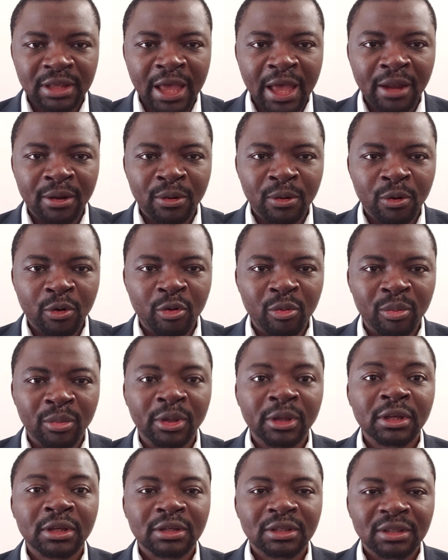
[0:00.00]
at home,
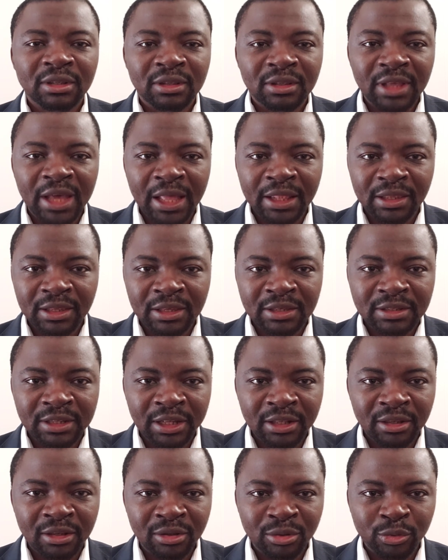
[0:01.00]
that is
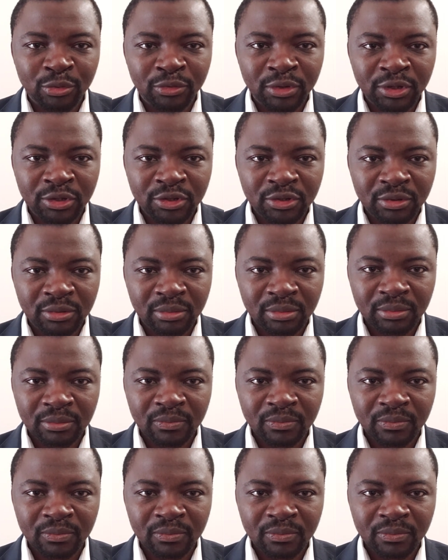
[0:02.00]
an innovation.